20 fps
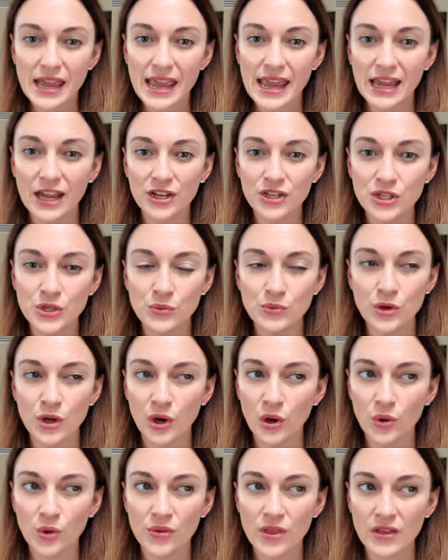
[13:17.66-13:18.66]
and you
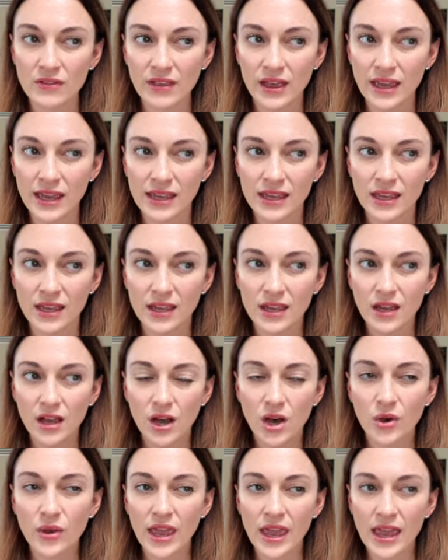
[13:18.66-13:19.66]
know that like,
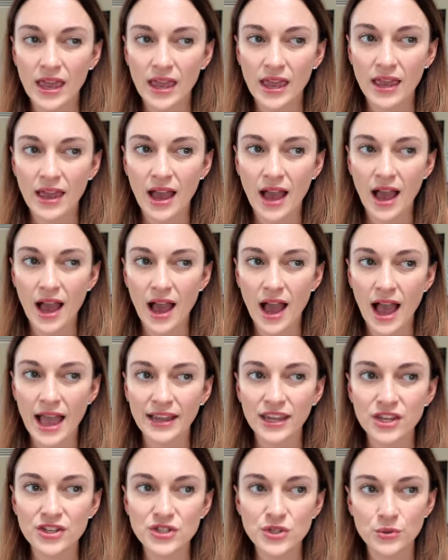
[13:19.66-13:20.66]
okay, I
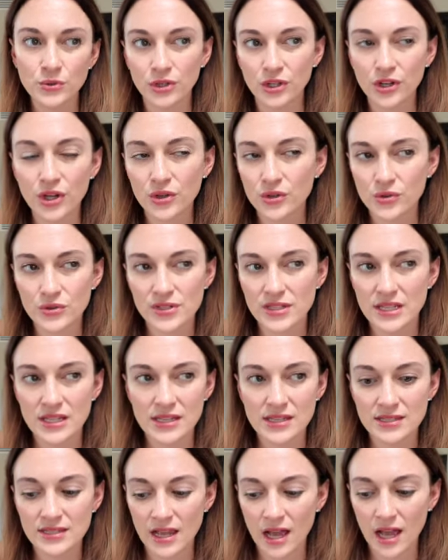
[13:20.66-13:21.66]
could do
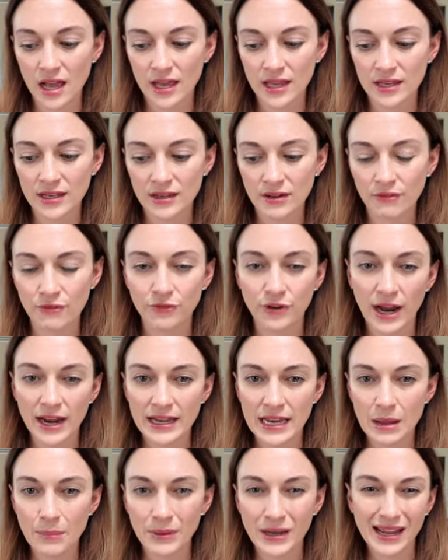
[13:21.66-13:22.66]
Narcoossee's on
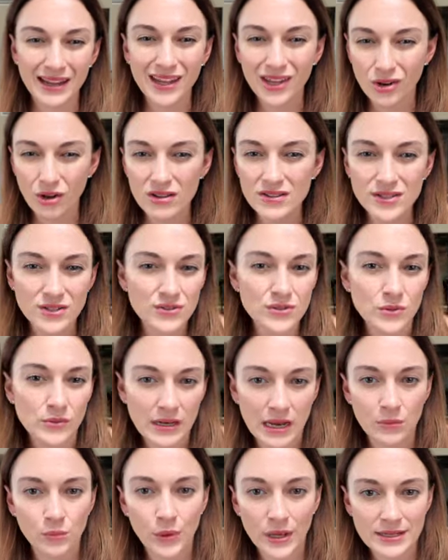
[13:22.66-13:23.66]
Friday, but I could also do it
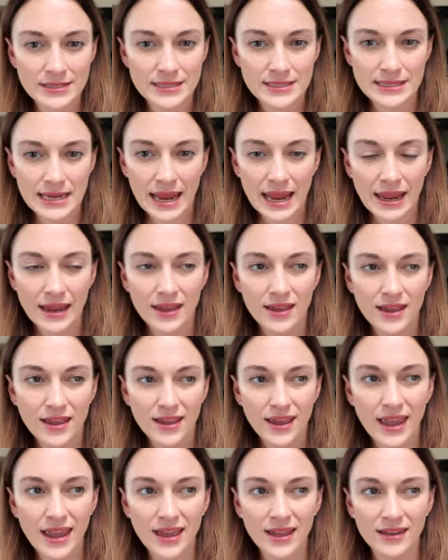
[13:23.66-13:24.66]
on Wednesday,
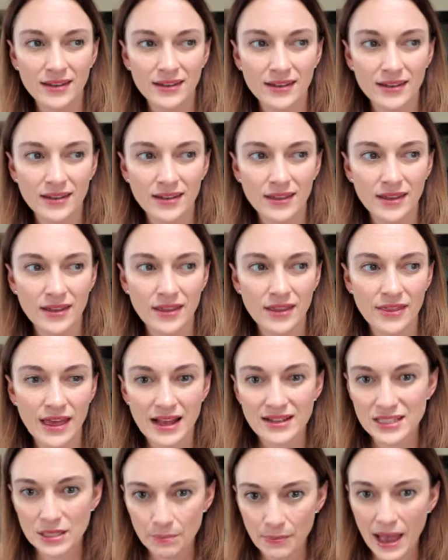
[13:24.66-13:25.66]
and
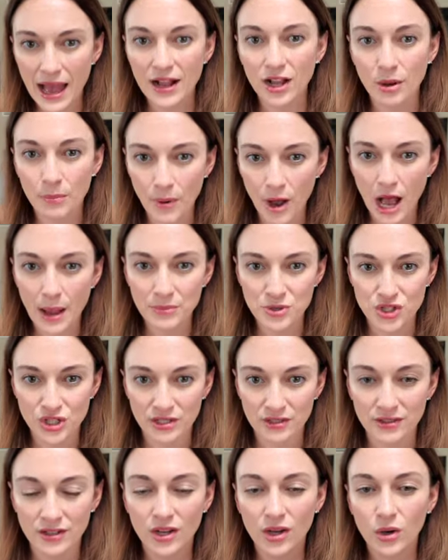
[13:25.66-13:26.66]
that's a backup
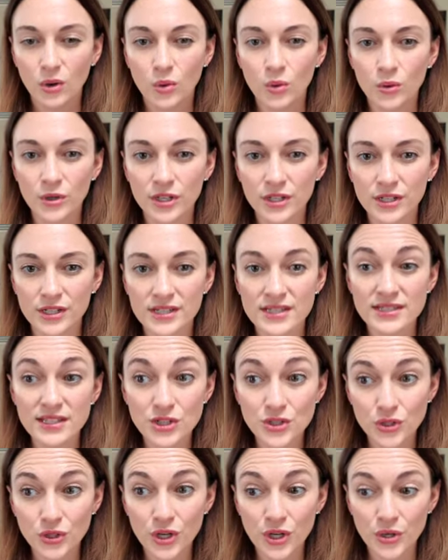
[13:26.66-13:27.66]
option. Or
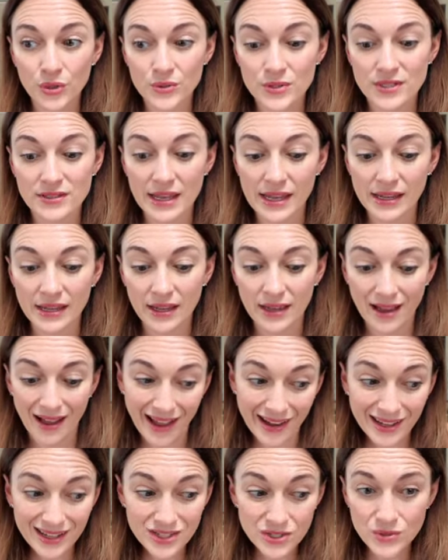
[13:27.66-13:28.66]
Citricos, like
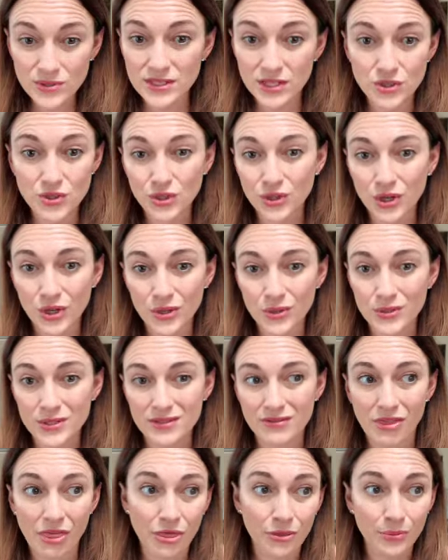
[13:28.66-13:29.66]
I could do
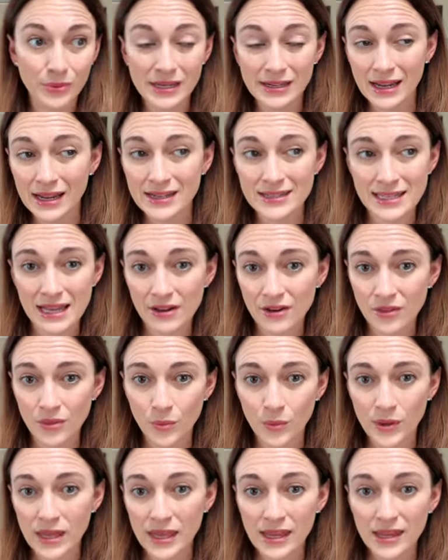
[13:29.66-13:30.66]
Citricos 3 nights out of the
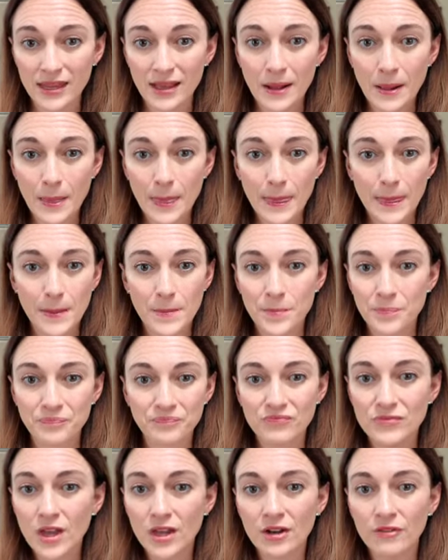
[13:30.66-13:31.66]
week.
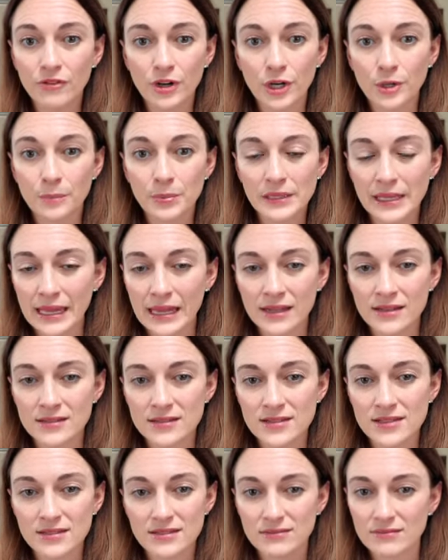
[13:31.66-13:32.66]
None of our
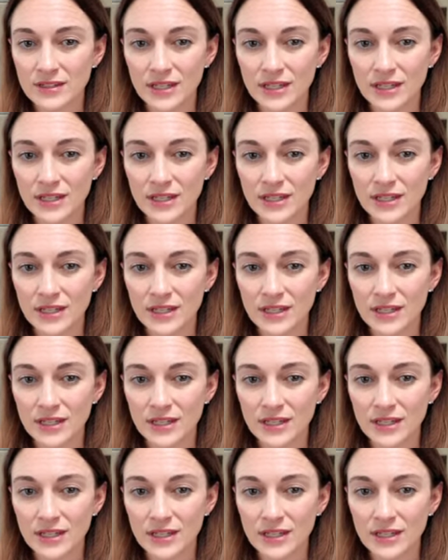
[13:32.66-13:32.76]
plans,